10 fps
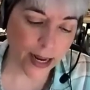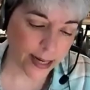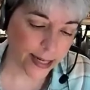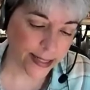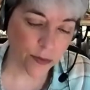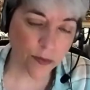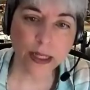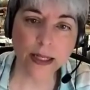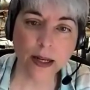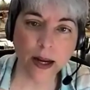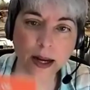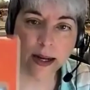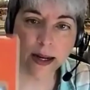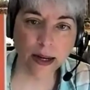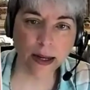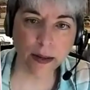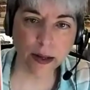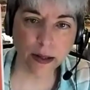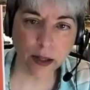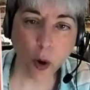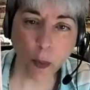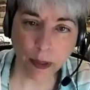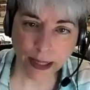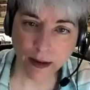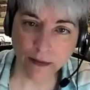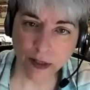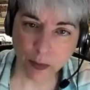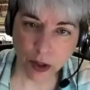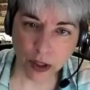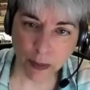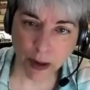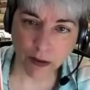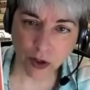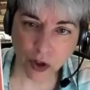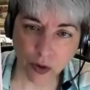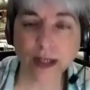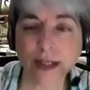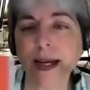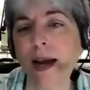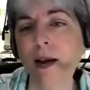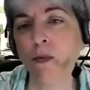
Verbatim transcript: I like to read a, a the opening of this book on the power of story because I